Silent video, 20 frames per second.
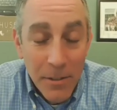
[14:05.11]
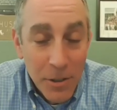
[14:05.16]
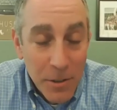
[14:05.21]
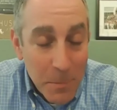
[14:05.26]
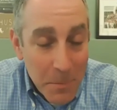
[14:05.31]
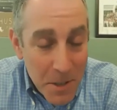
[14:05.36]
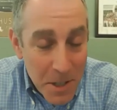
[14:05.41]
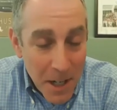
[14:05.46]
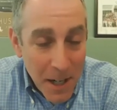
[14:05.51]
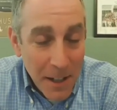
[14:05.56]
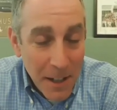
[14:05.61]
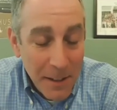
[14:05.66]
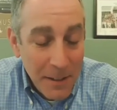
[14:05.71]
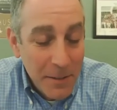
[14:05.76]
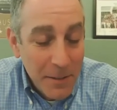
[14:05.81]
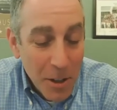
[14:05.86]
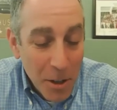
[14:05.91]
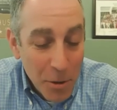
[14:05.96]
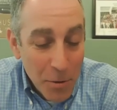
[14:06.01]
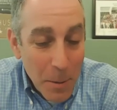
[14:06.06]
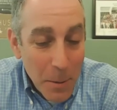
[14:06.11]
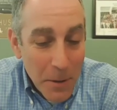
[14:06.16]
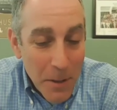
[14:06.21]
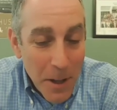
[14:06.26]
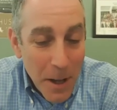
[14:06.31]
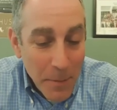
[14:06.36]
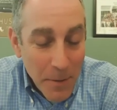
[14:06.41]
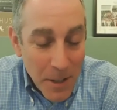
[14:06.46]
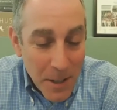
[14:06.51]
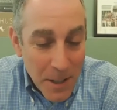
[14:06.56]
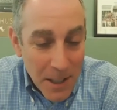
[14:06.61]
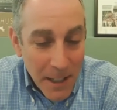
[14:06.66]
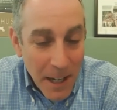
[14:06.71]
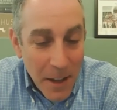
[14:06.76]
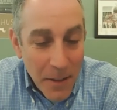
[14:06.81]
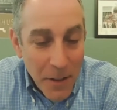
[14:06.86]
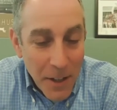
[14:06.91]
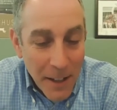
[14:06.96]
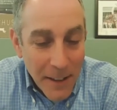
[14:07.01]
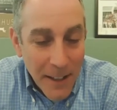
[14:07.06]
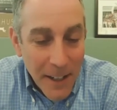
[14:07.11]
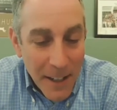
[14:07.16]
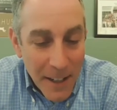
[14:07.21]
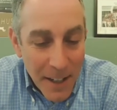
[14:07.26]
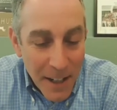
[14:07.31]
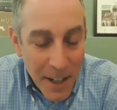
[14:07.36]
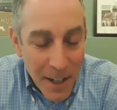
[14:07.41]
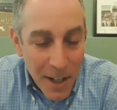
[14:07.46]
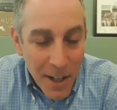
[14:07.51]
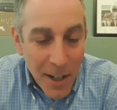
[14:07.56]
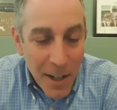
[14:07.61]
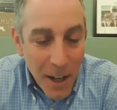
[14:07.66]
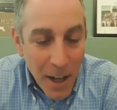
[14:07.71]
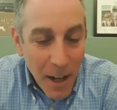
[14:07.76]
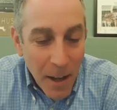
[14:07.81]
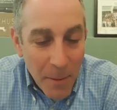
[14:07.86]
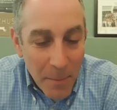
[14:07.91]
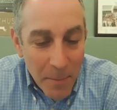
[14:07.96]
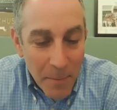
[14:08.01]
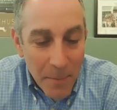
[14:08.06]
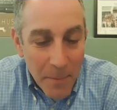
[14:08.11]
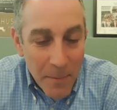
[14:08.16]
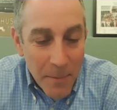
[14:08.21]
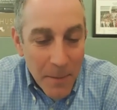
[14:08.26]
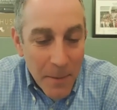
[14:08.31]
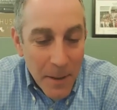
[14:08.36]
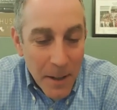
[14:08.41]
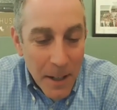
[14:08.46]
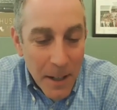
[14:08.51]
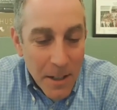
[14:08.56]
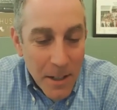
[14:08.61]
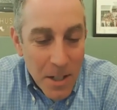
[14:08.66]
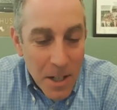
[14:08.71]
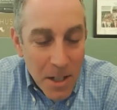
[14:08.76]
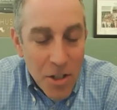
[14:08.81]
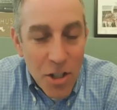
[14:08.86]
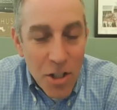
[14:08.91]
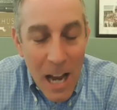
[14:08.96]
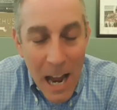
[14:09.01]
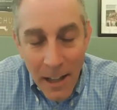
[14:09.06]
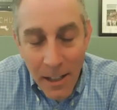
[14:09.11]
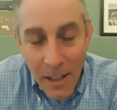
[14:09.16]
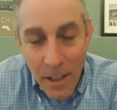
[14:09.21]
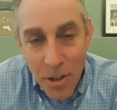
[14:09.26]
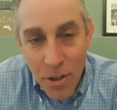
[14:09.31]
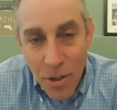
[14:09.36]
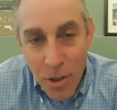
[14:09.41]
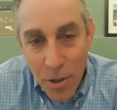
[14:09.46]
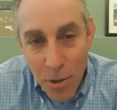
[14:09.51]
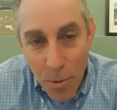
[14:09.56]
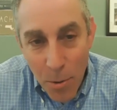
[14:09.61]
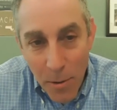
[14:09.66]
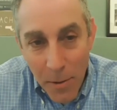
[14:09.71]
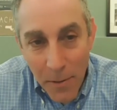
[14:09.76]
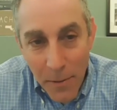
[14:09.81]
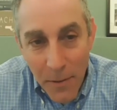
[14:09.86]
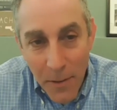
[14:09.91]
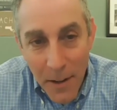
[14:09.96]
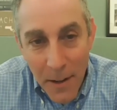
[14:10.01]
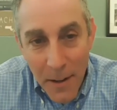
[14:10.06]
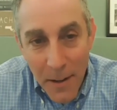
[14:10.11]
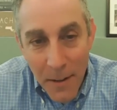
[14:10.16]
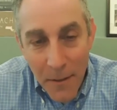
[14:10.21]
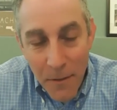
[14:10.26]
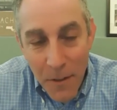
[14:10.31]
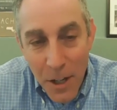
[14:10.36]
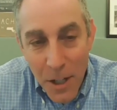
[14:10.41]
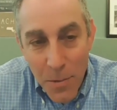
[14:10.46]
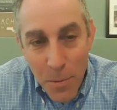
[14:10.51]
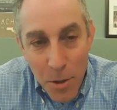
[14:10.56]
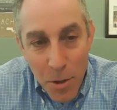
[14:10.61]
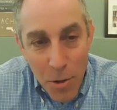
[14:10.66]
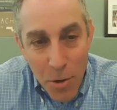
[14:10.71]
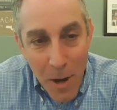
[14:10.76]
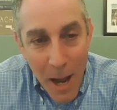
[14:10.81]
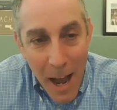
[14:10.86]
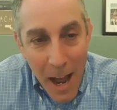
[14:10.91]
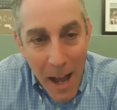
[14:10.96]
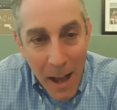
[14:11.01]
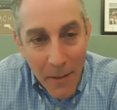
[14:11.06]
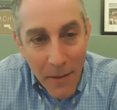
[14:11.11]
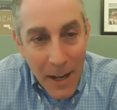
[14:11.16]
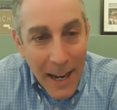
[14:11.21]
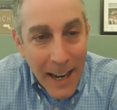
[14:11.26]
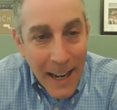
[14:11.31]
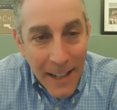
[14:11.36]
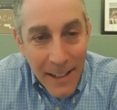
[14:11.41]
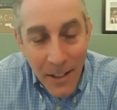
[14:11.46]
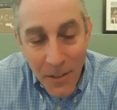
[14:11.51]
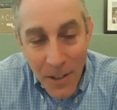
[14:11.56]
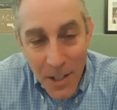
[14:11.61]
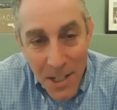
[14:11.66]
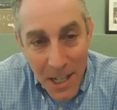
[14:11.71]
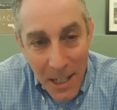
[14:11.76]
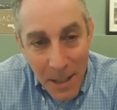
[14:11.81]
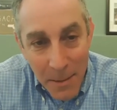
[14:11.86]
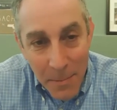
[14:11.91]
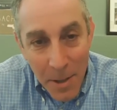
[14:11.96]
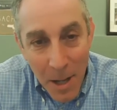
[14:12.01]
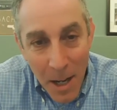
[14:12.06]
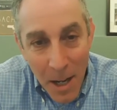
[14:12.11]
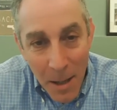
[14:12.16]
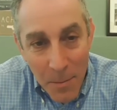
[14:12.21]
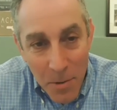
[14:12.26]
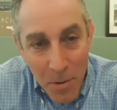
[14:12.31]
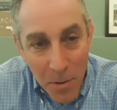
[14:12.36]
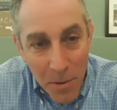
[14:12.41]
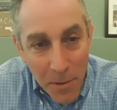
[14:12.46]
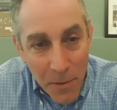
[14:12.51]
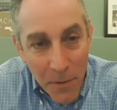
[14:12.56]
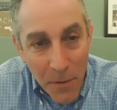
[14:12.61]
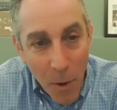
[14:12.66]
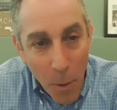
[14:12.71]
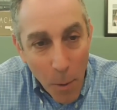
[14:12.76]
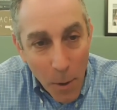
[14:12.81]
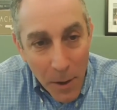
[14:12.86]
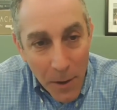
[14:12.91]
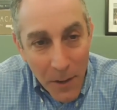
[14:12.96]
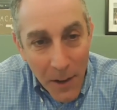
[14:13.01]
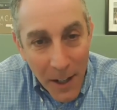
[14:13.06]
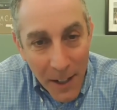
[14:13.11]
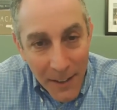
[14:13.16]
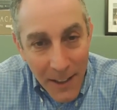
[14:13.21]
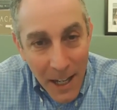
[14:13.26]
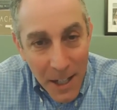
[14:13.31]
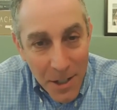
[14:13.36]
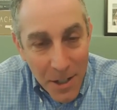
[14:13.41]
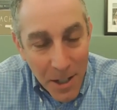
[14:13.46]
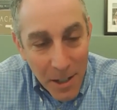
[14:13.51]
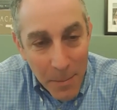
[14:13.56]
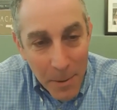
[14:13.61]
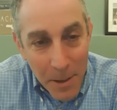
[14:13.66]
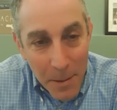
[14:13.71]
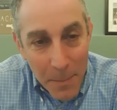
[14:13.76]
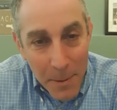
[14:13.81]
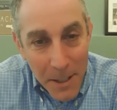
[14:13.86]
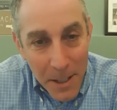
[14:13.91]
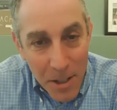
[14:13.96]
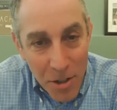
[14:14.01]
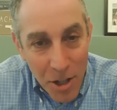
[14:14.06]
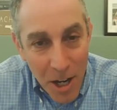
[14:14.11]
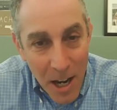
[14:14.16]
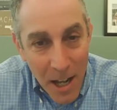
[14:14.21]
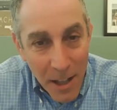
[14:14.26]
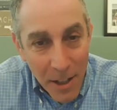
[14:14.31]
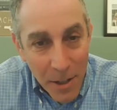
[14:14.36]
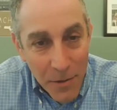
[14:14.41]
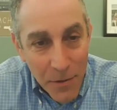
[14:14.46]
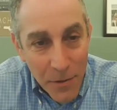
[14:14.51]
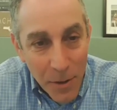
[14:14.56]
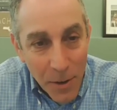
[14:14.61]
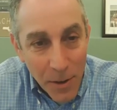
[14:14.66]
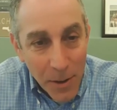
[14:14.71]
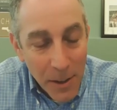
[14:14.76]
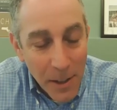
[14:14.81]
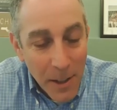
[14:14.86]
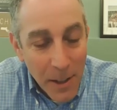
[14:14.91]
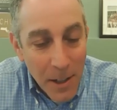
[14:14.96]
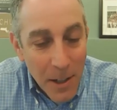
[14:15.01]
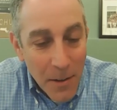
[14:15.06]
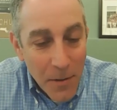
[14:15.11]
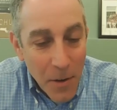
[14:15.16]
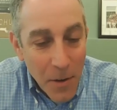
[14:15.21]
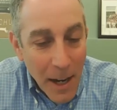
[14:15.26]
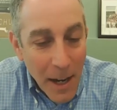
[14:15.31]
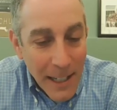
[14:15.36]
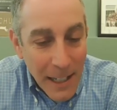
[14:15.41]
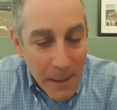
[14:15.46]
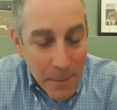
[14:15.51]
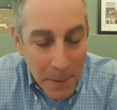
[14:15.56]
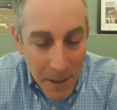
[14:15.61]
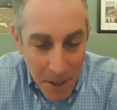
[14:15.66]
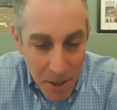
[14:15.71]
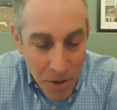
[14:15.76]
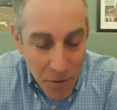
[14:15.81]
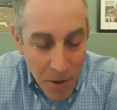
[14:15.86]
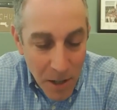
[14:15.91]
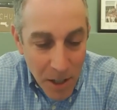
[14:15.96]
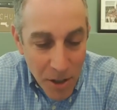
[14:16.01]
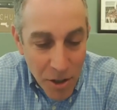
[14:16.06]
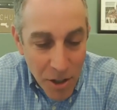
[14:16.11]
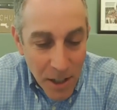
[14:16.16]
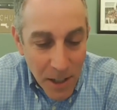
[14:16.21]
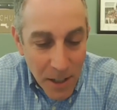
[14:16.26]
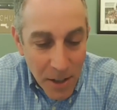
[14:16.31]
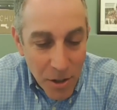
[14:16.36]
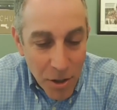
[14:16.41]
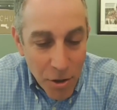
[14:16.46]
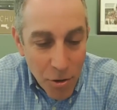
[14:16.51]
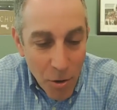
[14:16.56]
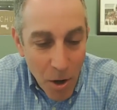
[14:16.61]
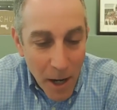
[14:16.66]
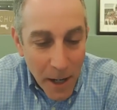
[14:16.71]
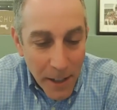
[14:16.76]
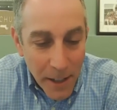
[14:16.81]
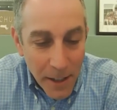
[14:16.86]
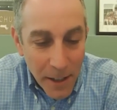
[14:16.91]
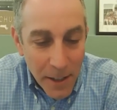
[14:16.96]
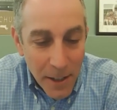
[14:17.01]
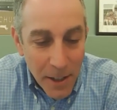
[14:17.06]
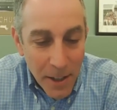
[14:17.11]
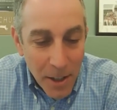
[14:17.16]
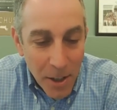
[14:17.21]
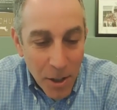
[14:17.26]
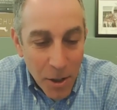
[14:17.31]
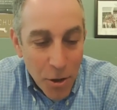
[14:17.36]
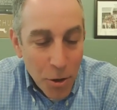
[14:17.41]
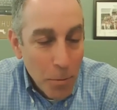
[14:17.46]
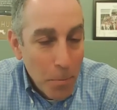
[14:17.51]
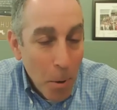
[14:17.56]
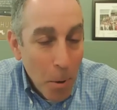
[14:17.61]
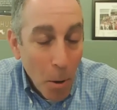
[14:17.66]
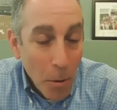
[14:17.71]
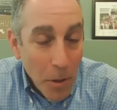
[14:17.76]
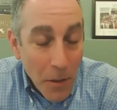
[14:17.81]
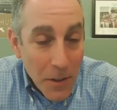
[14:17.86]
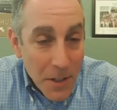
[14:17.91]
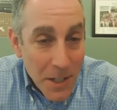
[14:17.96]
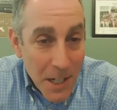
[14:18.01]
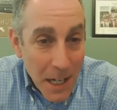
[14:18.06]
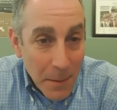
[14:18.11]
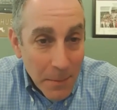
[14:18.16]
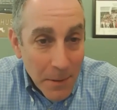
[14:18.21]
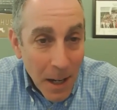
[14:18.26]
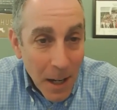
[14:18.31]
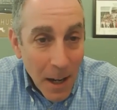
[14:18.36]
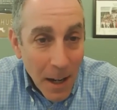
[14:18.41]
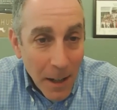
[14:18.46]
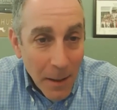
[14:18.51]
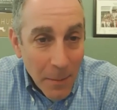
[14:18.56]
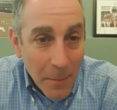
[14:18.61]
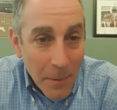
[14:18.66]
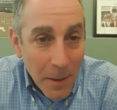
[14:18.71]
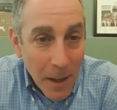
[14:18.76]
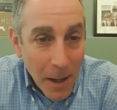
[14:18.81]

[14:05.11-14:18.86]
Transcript: Jim said, I agree with. Obviously, I think that um, it's a challenge to sort of fix what you have and at the same time sort of forward think. That's going to be the biggest challenge for for any administration to try to do both at the same time.